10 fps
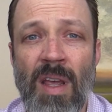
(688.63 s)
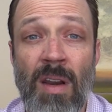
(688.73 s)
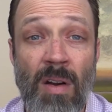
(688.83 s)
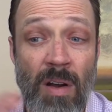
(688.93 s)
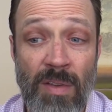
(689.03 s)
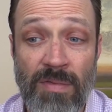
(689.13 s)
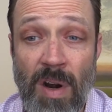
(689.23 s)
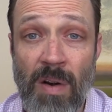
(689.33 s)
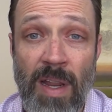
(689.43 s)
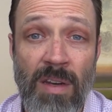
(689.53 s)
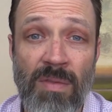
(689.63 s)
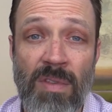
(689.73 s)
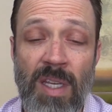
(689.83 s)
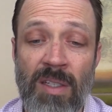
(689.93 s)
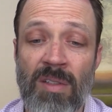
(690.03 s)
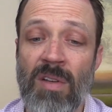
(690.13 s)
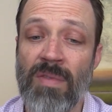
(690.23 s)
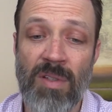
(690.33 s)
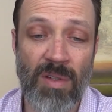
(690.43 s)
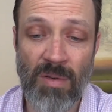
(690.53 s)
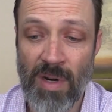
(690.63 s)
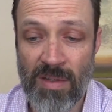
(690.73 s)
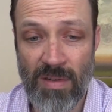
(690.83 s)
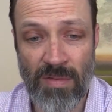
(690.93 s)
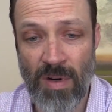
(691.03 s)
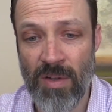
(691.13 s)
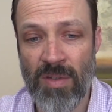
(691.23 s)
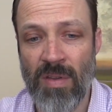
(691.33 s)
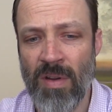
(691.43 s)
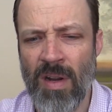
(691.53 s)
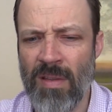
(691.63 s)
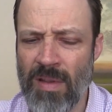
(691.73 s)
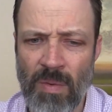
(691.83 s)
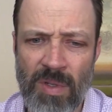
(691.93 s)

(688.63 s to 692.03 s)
and on the far end of things, if it's aggressive and all this other kind of thing,